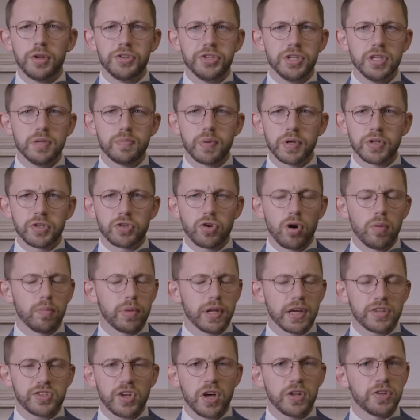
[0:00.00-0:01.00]
a deep and
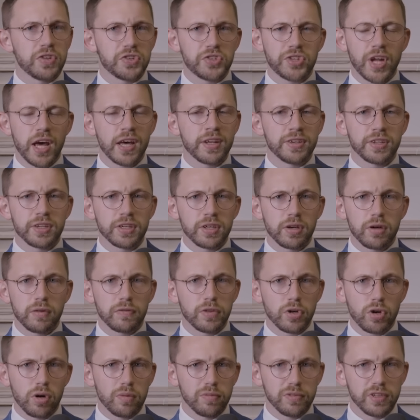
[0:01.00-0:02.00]
complex understanding
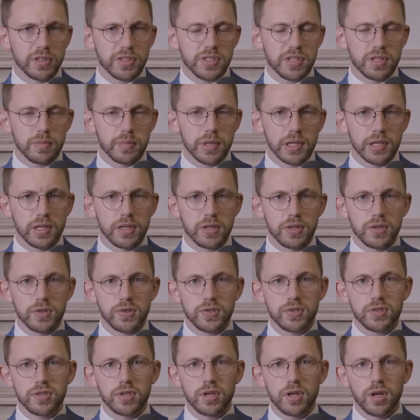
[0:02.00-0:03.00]
of the conflict in the Middle
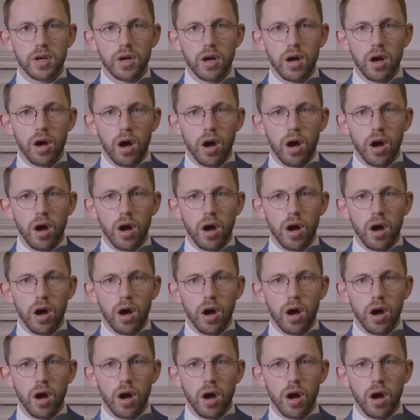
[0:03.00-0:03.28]
East.